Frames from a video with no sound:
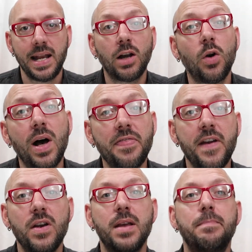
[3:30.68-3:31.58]
Now go out
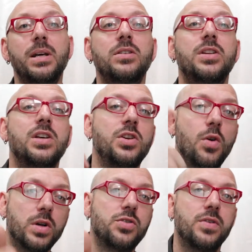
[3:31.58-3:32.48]
there and build
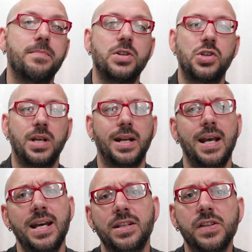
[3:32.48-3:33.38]
your dream machine.
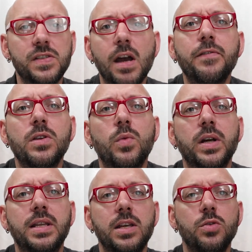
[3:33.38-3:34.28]
Discover the
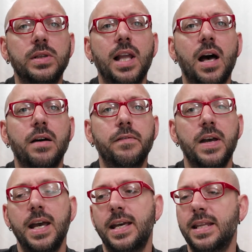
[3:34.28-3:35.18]
work that you love
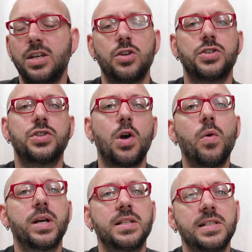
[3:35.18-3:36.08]
and that you're
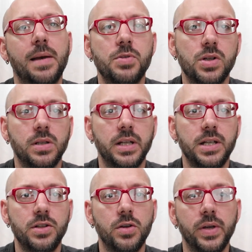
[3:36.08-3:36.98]
so exceptional
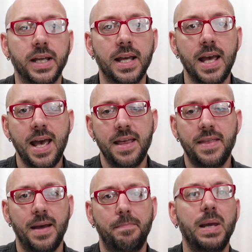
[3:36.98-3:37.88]
at doing
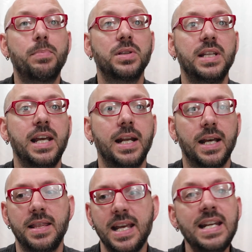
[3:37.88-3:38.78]
that people need
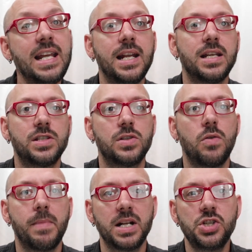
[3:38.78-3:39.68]
it, and they need it
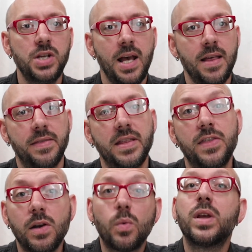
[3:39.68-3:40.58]
so much that
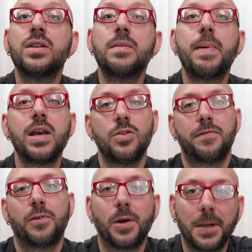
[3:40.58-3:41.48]
they're willing to pay you
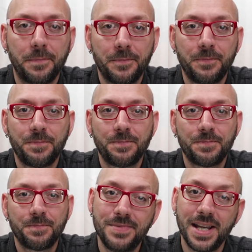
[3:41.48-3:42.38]
for it.
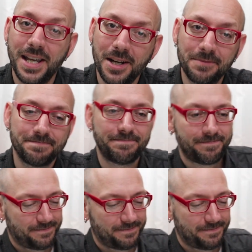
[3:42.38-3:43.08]
Take care.